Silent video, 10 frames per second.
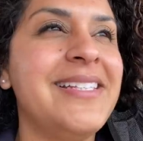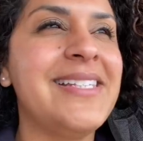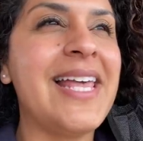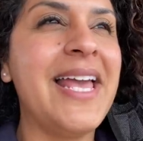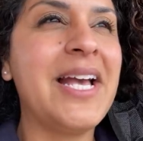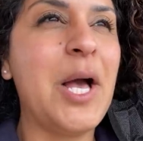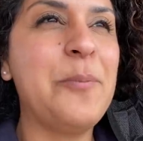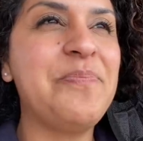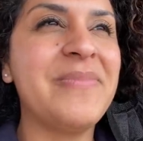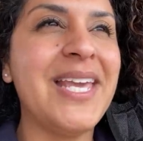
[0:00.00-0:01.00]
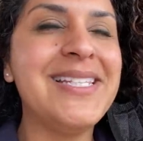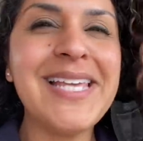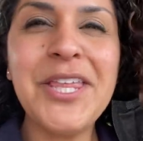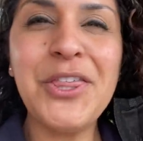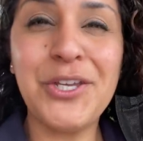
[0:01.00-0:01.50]
It's like um, it's
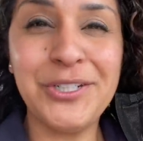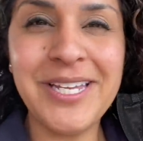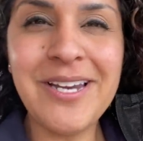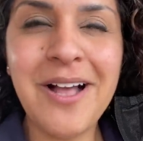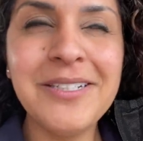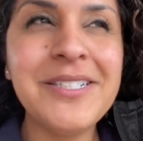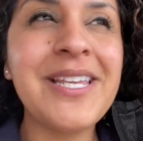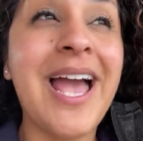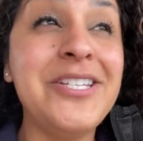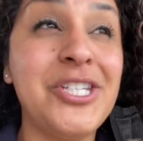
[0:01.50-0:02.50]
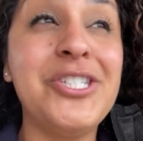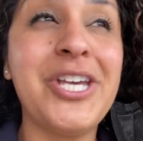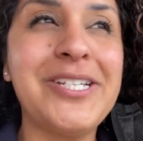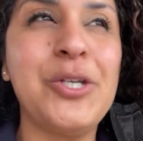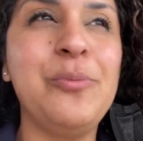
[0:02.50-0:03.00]
like thirty dollars. I just
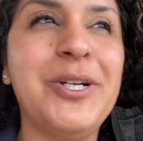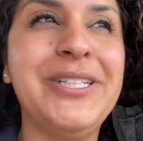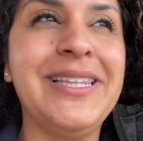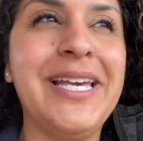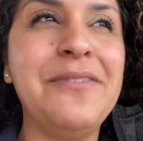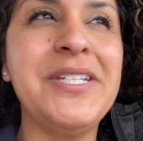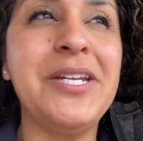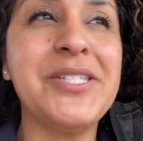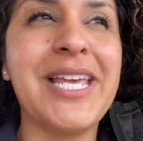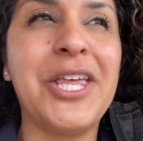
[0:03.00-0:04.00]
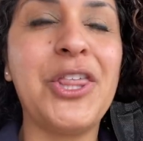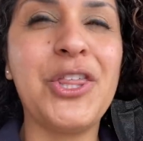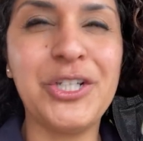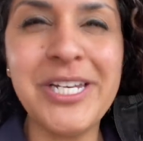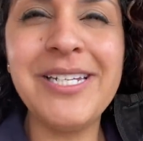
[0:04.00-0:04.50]
checked Uber and Lyft, and it was like
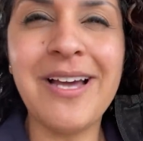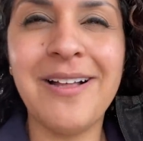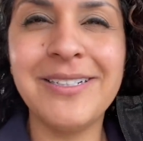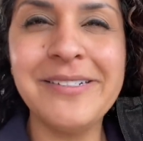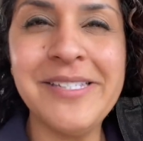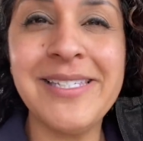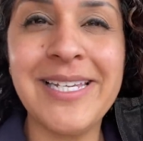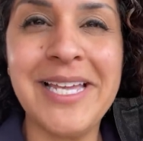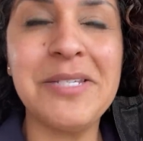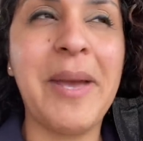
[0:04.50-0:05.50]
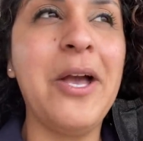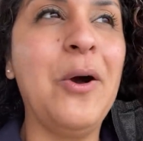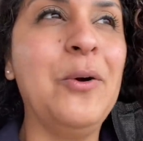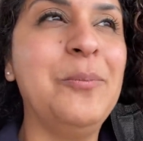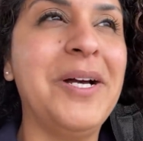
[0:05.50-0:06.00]
thirty dollars to get to my
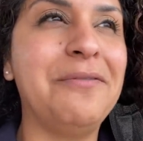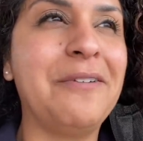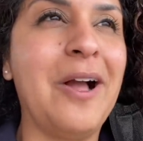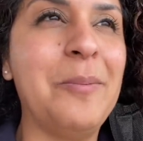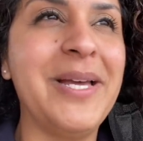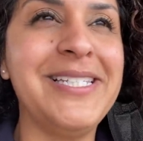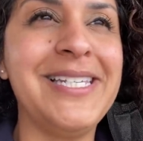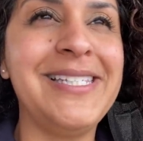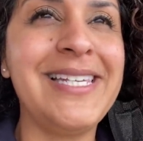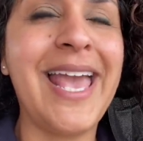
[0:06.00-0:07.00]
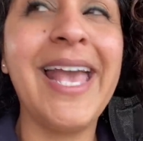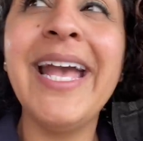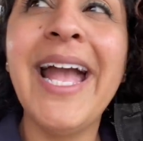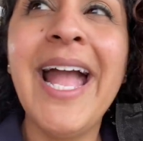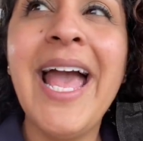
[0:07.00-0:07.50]
home from D C
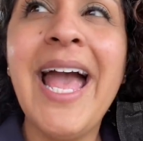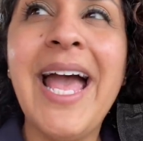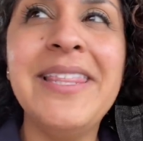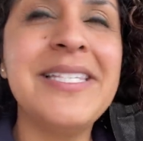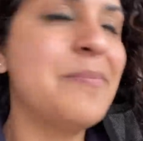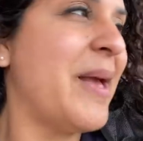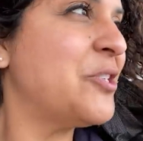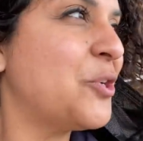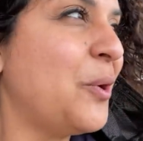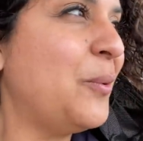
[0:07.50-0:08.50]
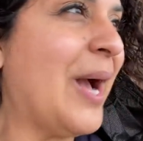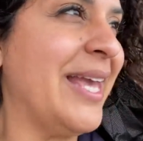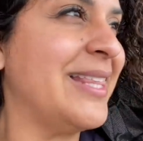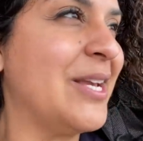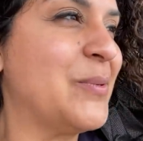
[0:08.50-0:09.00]
A. And this Metro,
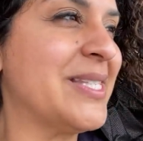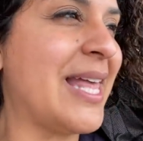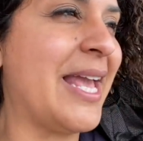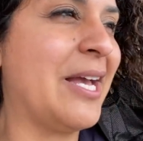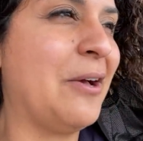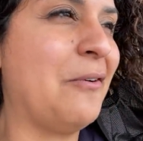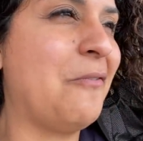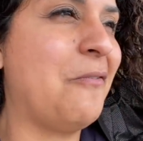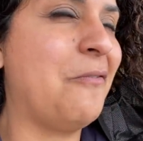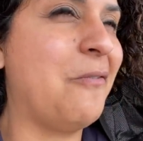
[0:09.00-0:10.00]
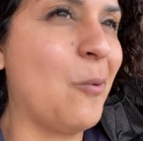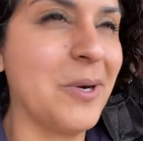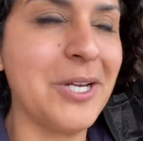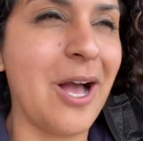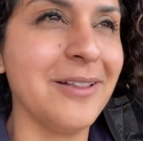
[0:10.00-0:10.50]
I think, was like
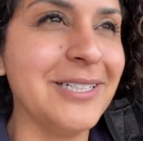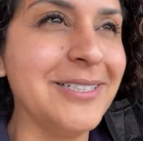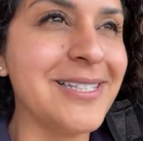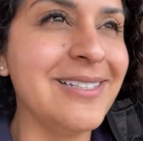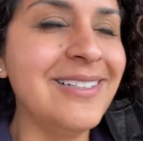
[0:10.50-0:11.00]
four dollars.